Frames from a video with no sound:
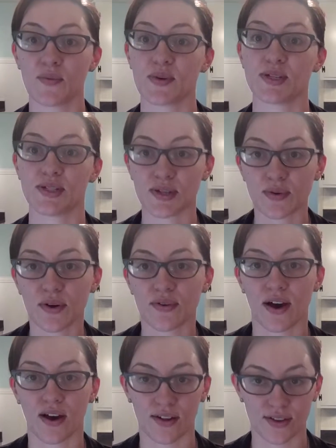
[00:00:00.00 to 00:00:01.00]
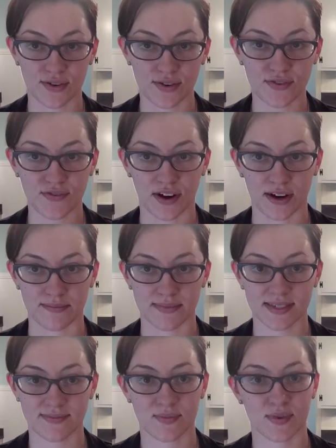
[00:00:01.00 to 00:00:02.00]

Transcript: we do own all our own farms.